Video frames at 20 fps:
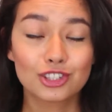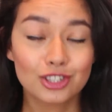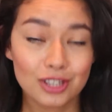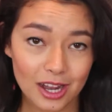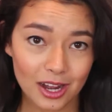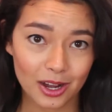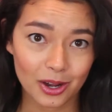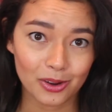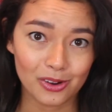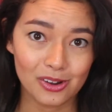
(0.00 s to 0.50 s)

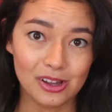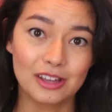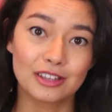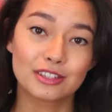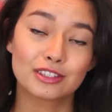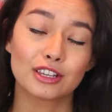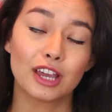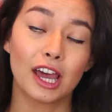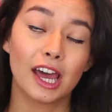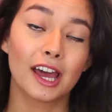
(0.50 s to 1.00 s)
So
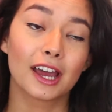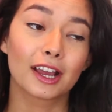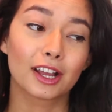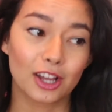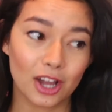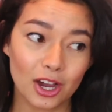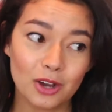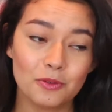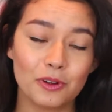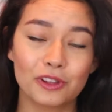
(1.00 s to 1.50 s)
to
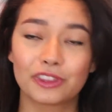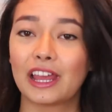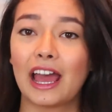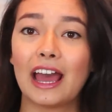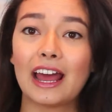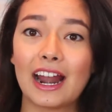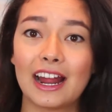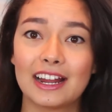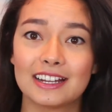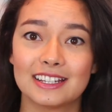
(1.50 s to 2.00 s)
go with
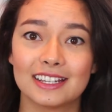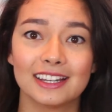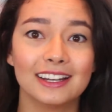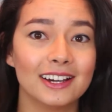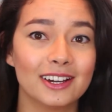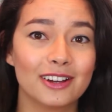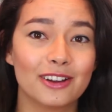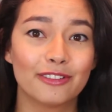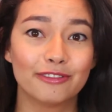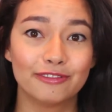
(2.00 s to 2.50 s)
that idea
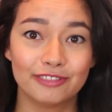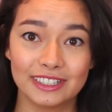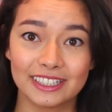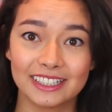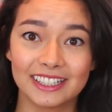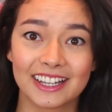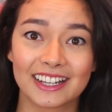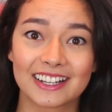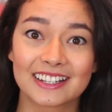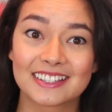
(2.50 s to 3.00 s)
of
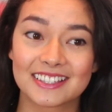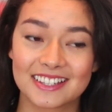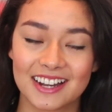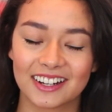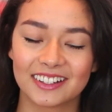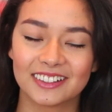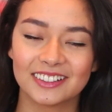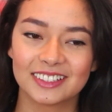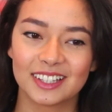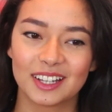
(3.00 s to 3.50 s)
feeling
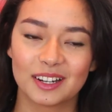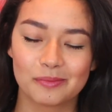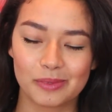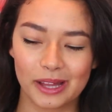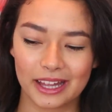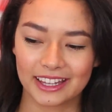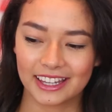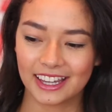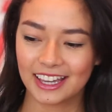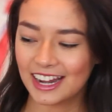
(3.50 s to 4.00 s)
snuggled in a
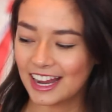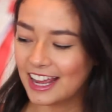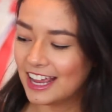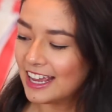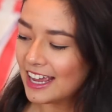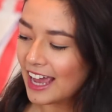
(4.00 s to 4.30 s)
blanket,